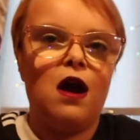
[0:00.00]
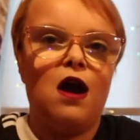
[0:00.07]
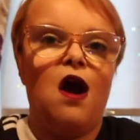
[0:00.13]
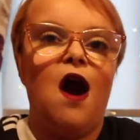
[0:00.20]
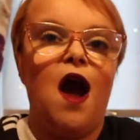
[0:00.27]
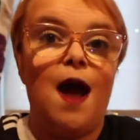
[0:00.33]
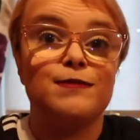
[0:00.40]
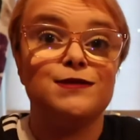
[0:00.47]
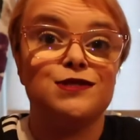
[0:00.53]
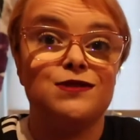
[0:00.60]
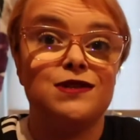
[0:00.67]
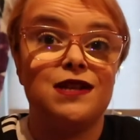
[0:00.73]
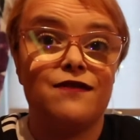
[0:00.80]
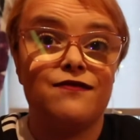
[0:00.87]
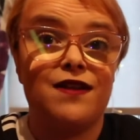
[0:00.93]
I
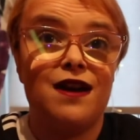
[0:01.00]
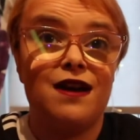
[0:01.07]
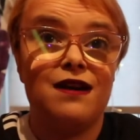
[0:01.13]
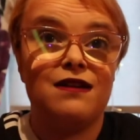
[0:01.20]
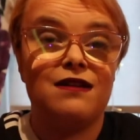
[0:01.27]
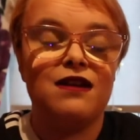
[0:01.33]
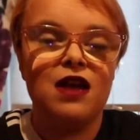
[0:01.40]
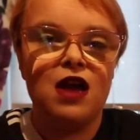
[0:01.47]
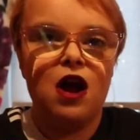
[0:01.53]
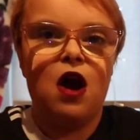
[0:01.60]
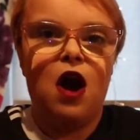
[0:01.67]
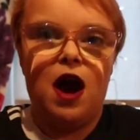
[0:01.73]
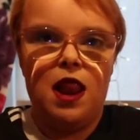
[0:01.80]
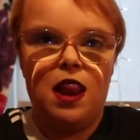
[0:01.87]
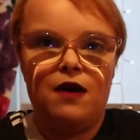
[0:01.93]
absolutely love that.
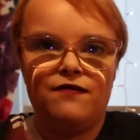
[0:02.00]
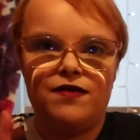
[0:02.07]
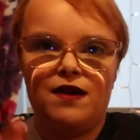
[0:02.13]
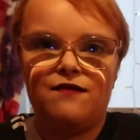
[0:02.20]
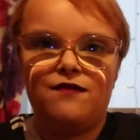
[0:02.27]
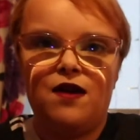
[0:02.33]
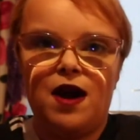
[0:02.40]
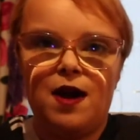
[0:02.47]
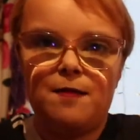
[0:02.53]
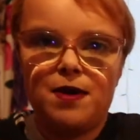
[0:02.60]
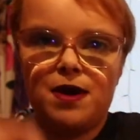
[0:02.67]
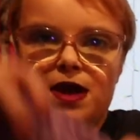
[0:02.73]
I love that vibe.